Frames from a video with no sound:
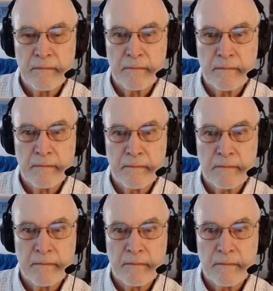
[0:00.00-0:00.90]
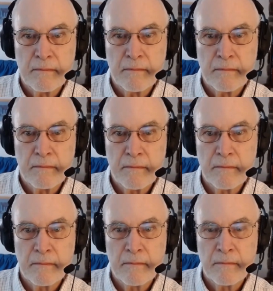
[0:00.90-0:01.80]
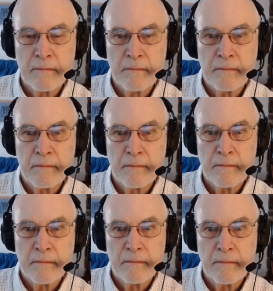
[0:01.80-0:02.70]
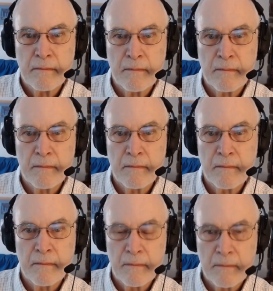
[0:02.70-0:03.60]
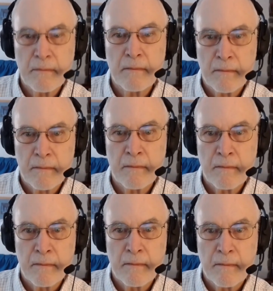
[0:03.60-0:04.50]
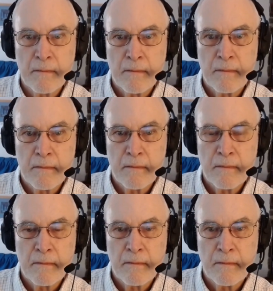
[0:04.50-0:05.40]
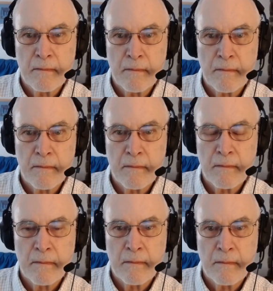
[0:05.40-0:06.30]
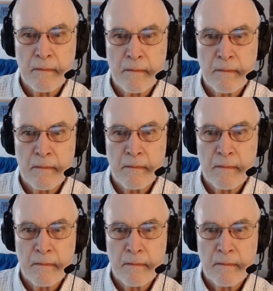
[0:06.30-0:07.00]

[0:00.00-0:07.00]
No words are spoken by the person on screen.